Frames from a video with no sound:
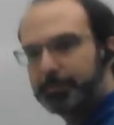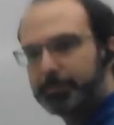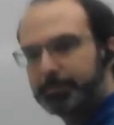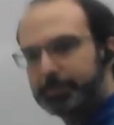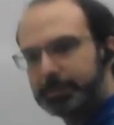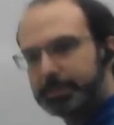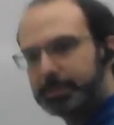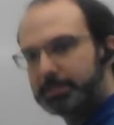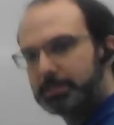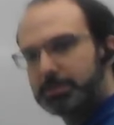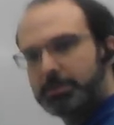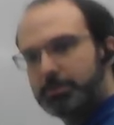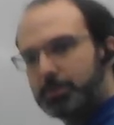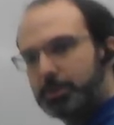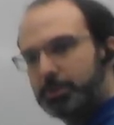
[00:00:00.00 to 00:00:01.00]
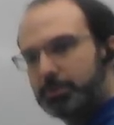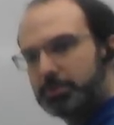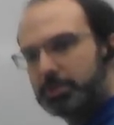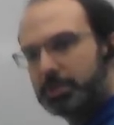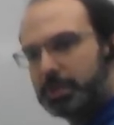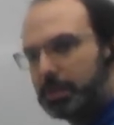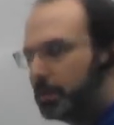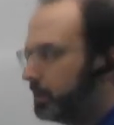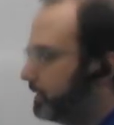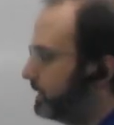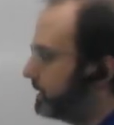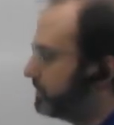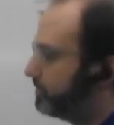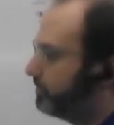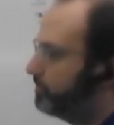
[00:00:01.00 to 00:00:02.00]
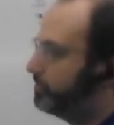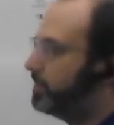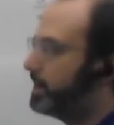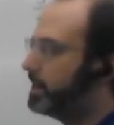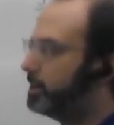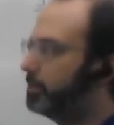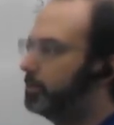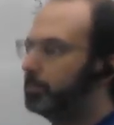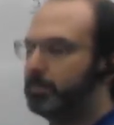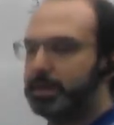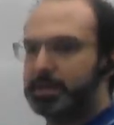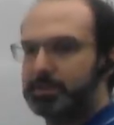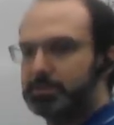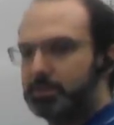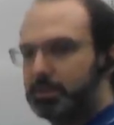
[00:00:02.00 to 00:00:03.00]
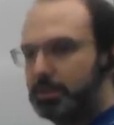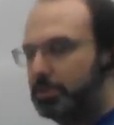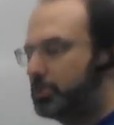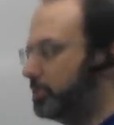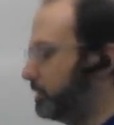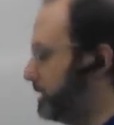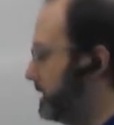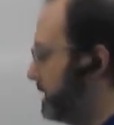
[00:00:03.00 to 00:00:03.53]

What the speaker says: But that's not what goes there. It's final minus initial.